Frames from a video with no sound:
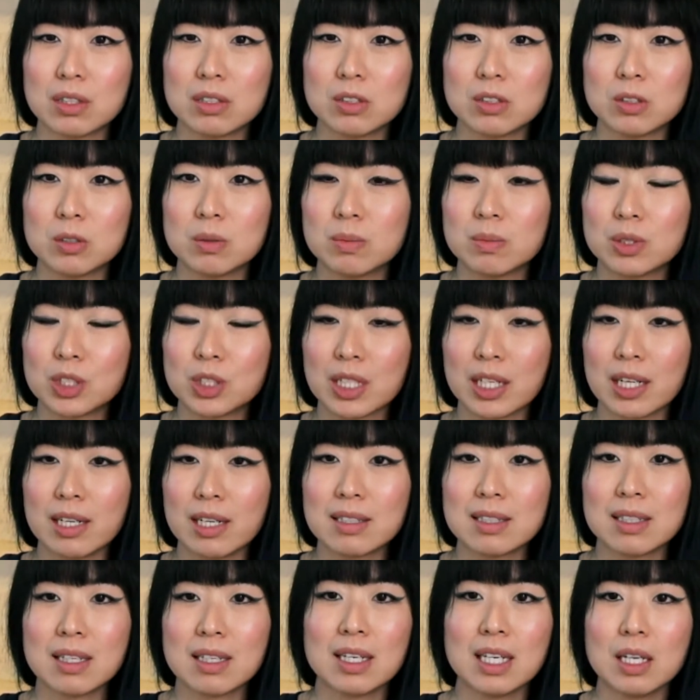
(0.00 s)
Zoom
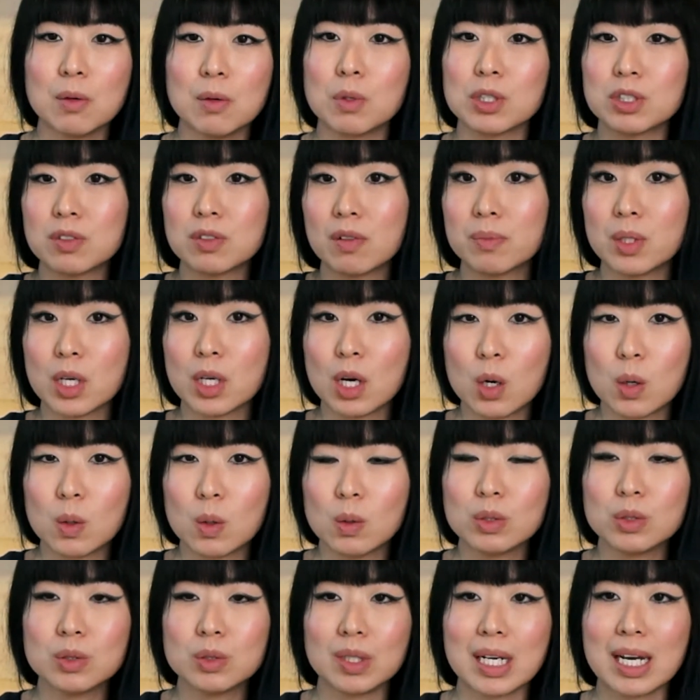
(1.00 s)
chat. It was from the
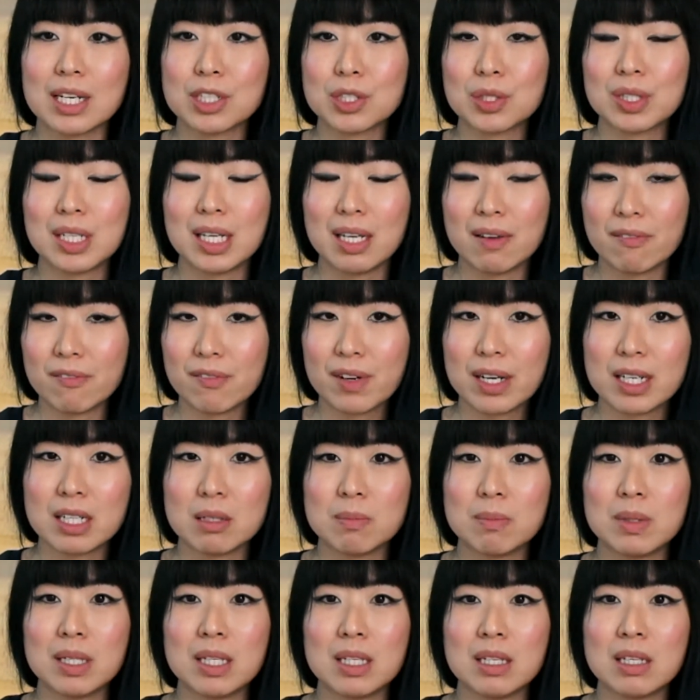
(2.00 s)
host who actually
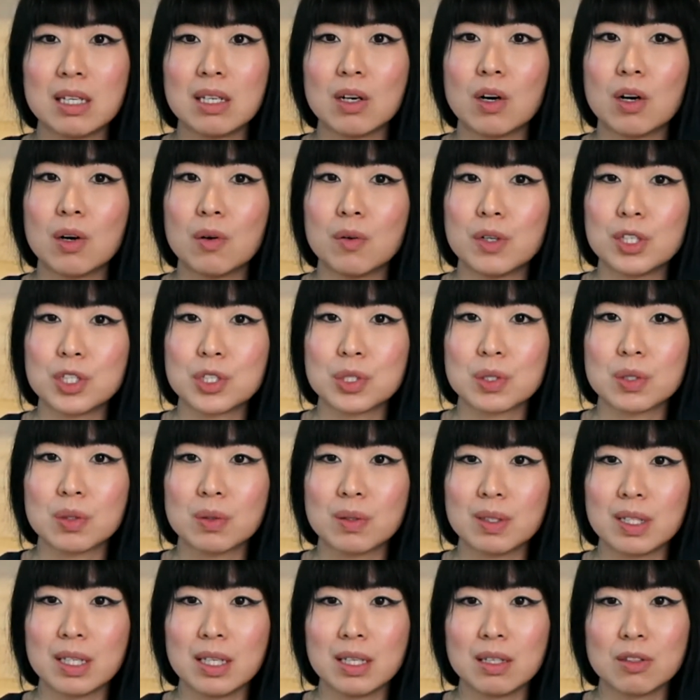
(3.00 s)
invited me
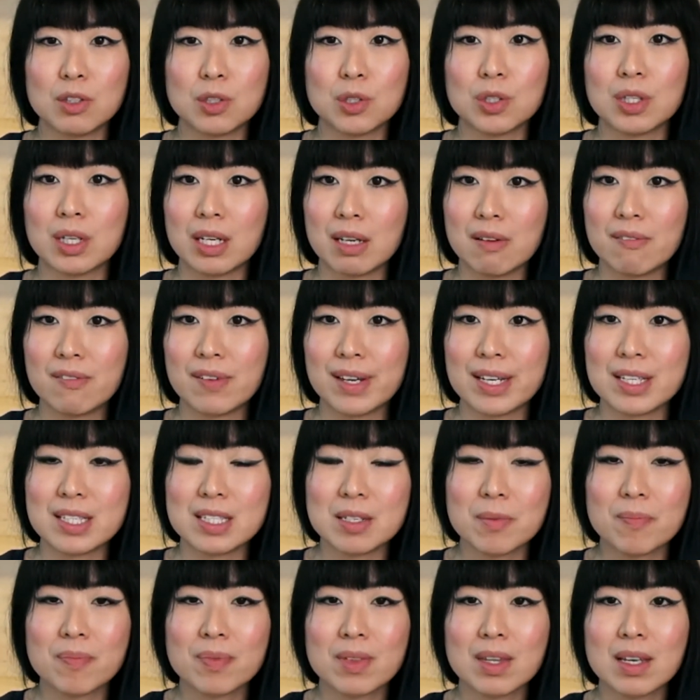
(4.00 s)
originally to the event.
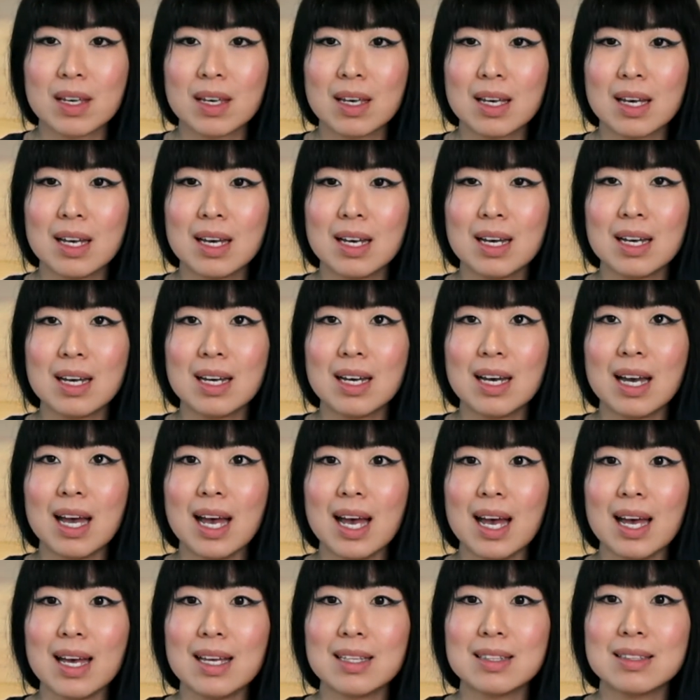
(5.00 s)

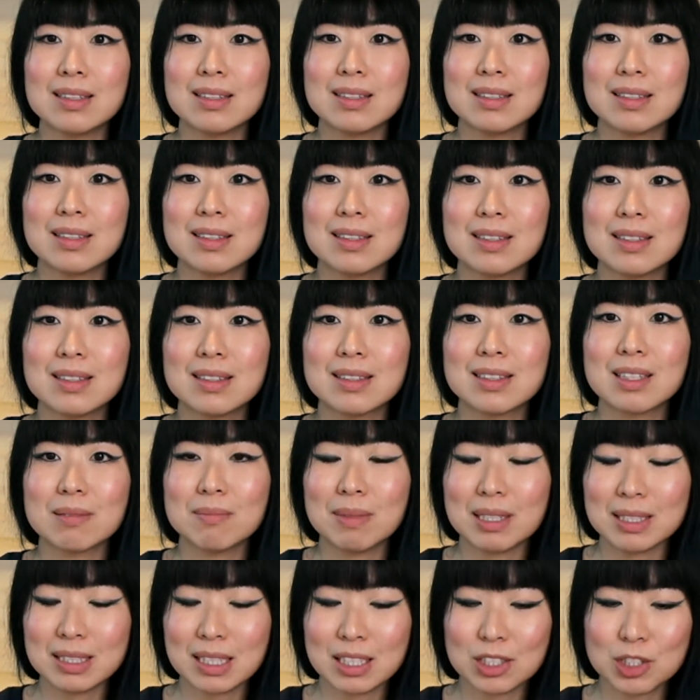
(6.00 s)
And the
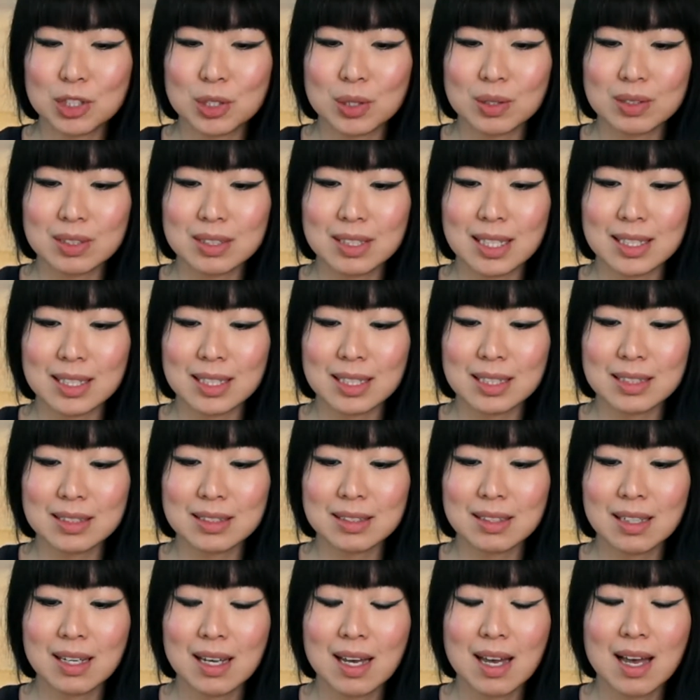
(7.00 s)
message goes like
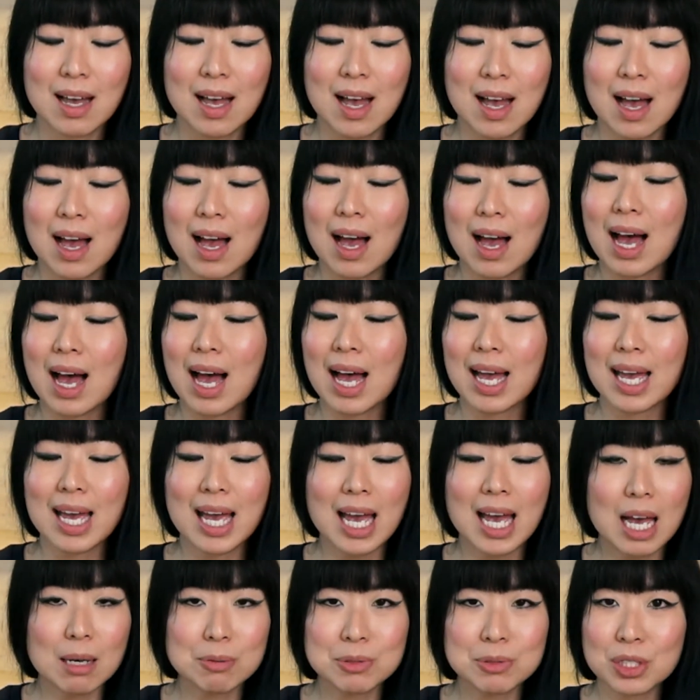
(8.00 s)
this: I
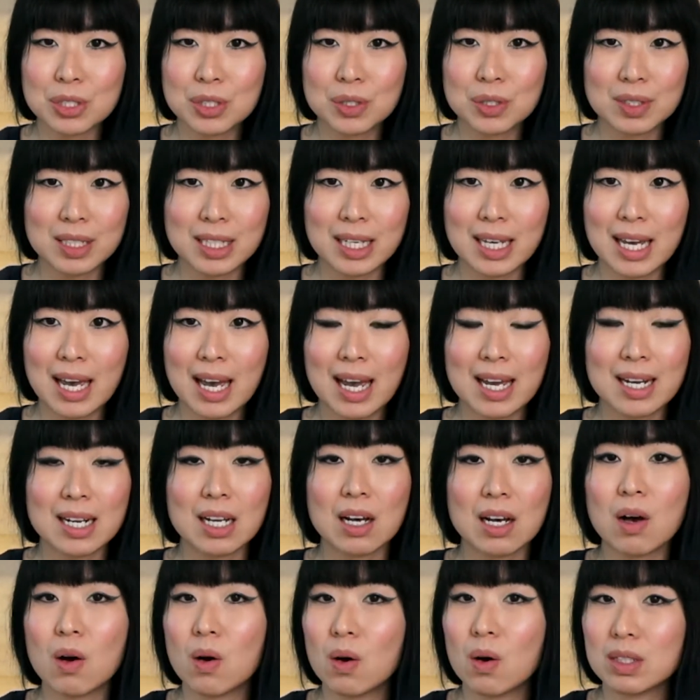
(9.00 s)
absolutely hated
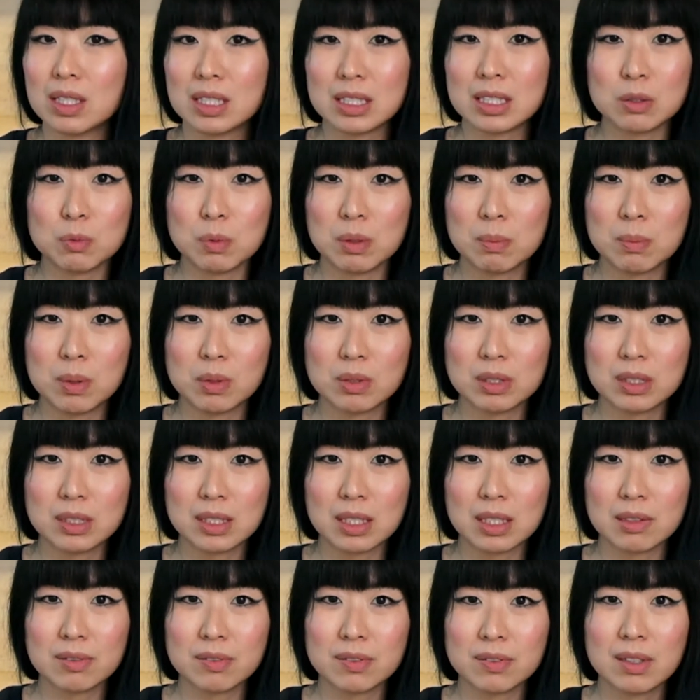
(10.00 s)
all this remote
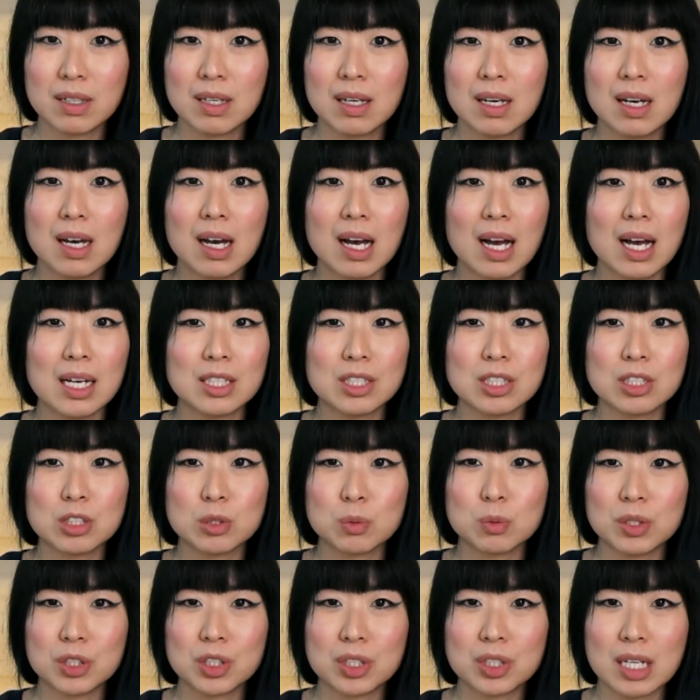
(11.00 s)
stuff. I just
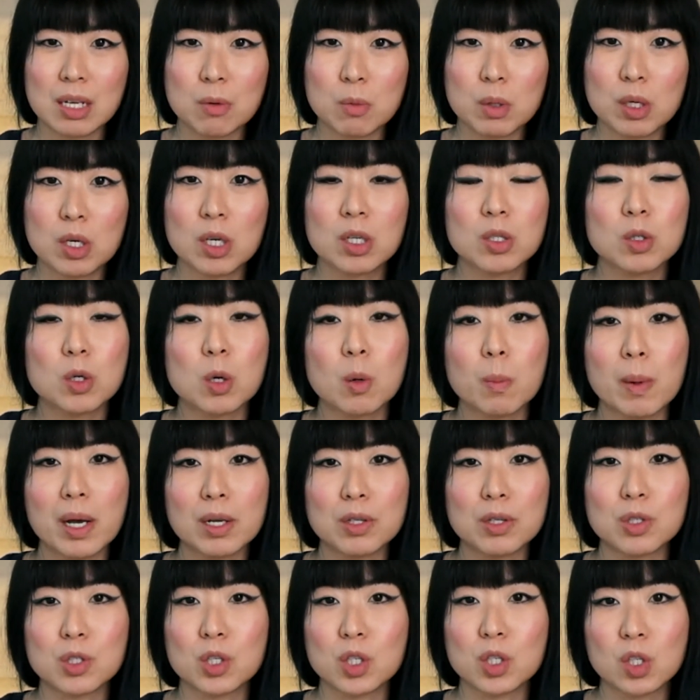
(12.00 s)
wish that we can go back
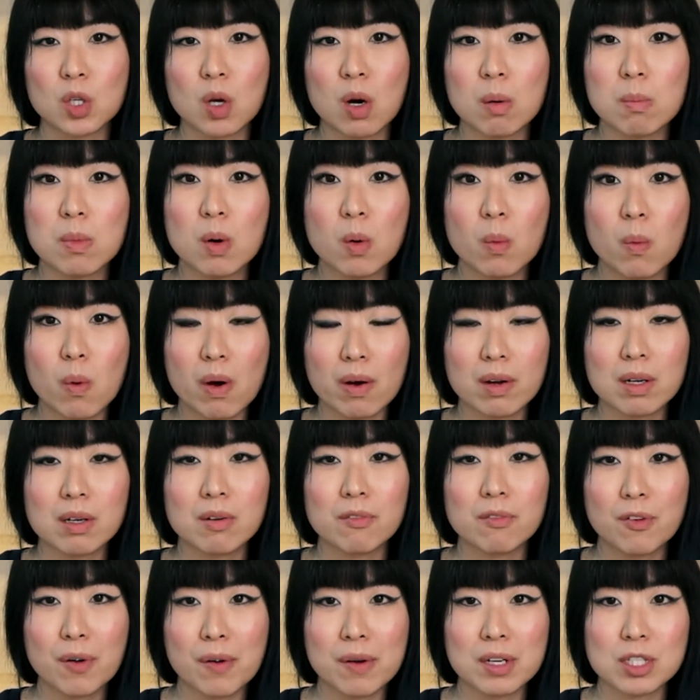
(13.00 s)
to the normal work
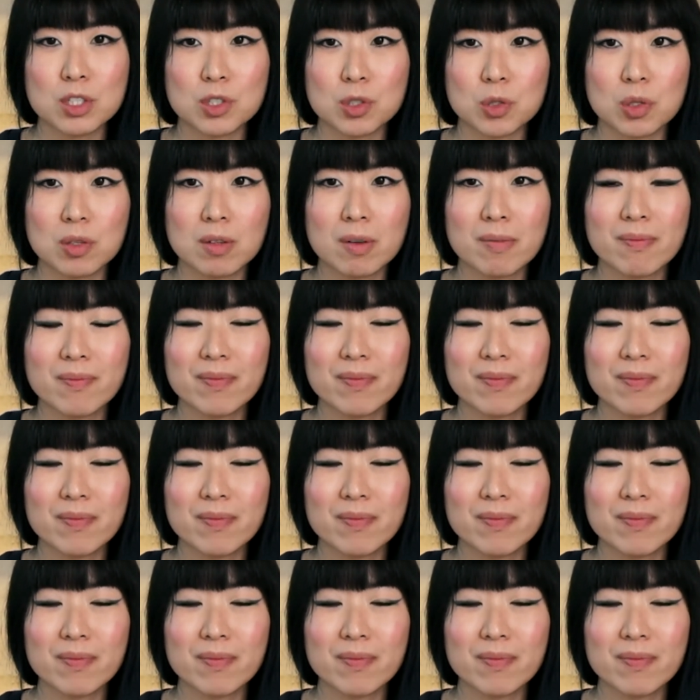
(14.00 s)
very soon.